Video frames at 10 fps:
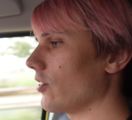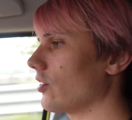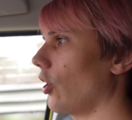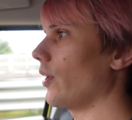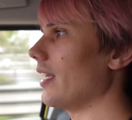it's
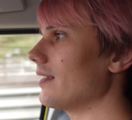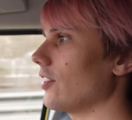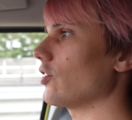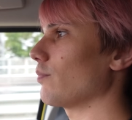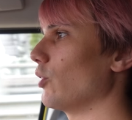so easy
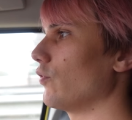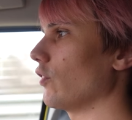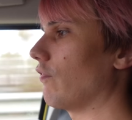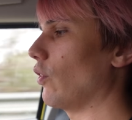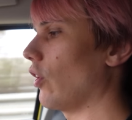to just move
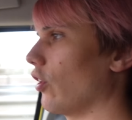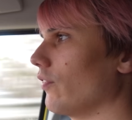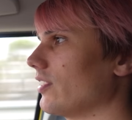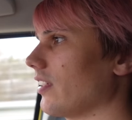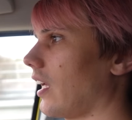your foot
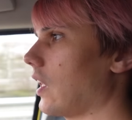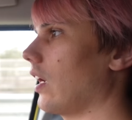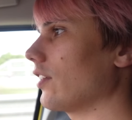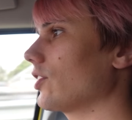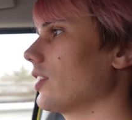over to the
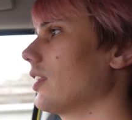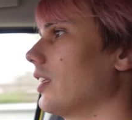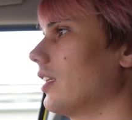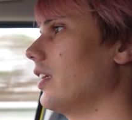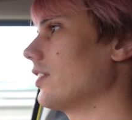clutch.
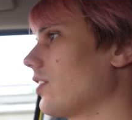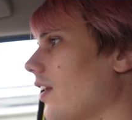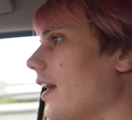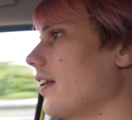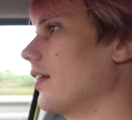Mm. It's
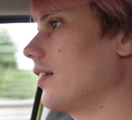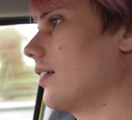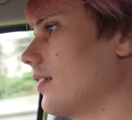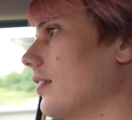great. Yeah